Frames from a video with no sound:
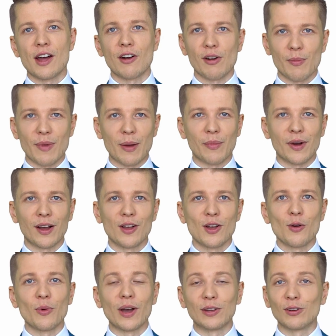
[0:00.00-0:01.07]
Remember,
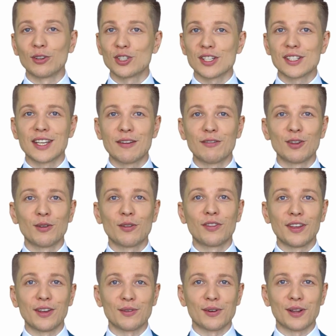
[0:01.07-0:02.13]
we are not just giving you
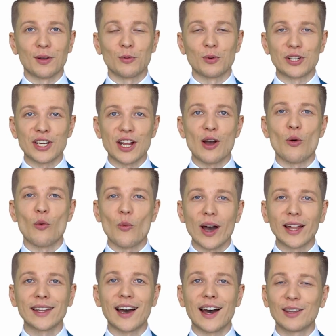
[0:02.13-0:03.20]
theory, we share
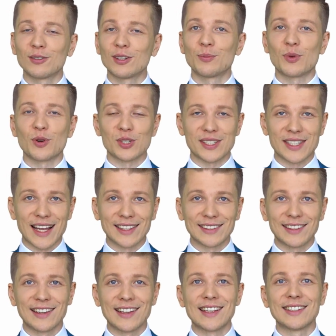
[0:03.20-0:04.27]

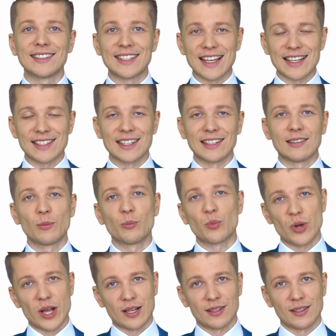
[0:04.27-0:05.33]
100% tested
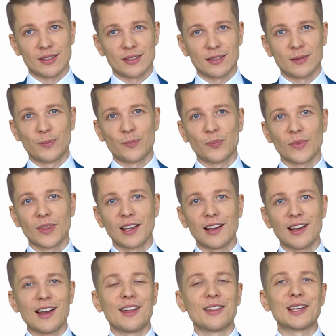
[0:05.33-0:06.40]
practice.
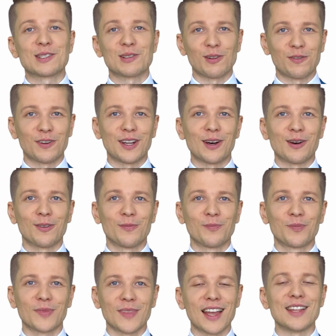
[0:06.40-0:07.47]
That's all for now,
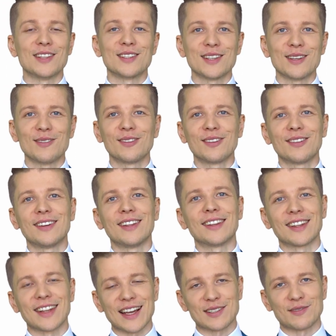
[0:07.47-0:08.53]
and see you in
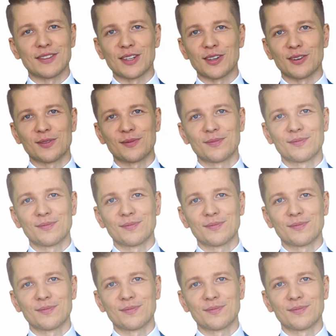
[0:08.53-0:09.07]
the next video.